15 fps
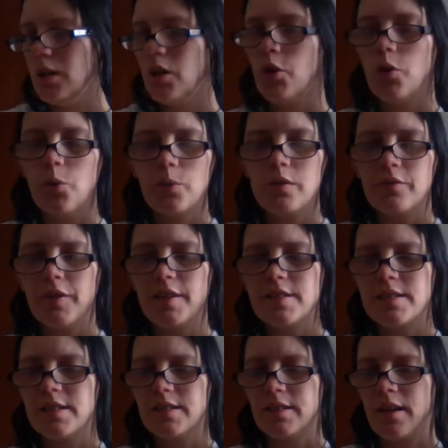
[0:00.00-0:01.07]
Who
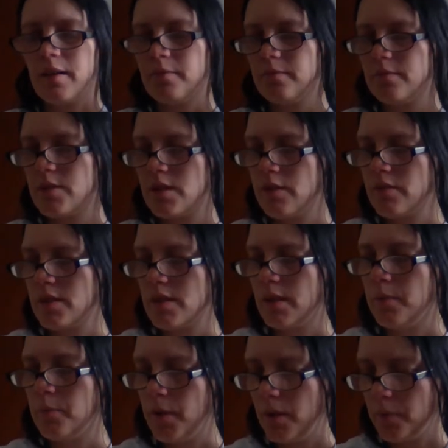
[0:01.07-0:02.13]
invented them?
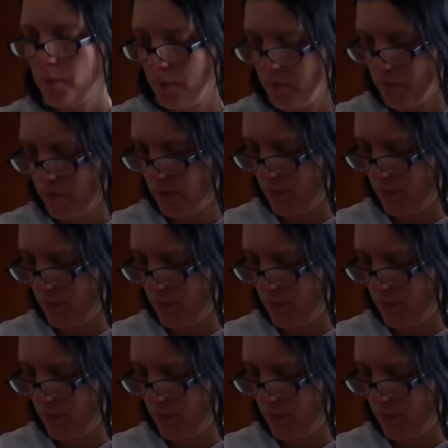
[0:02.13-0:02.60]
Seriously, people.